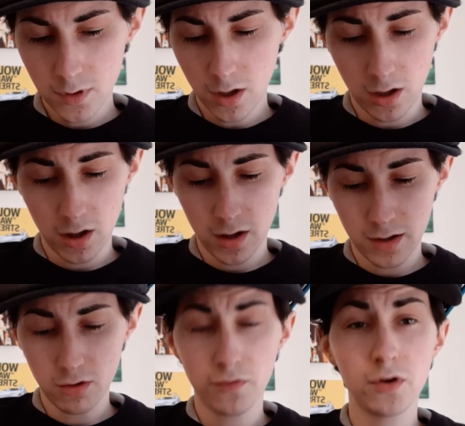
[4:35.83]

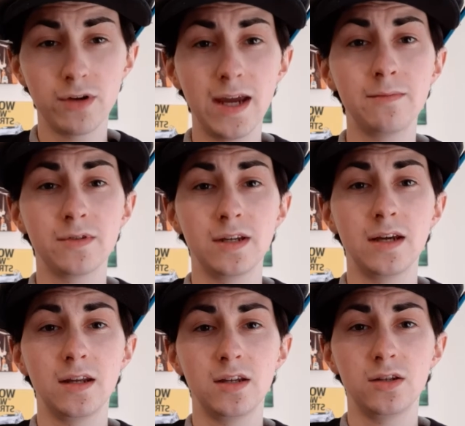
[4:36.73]
There are a few names in
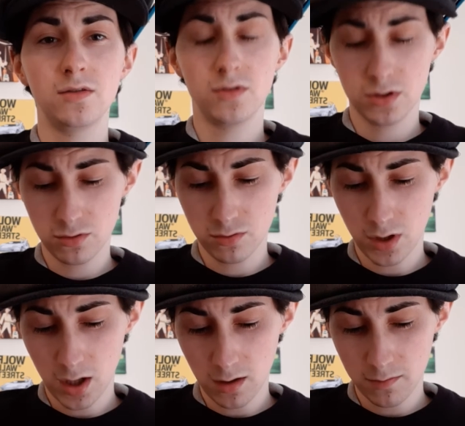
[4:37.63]
here
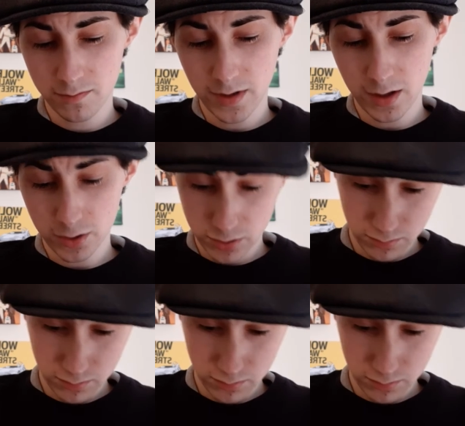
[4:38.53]
that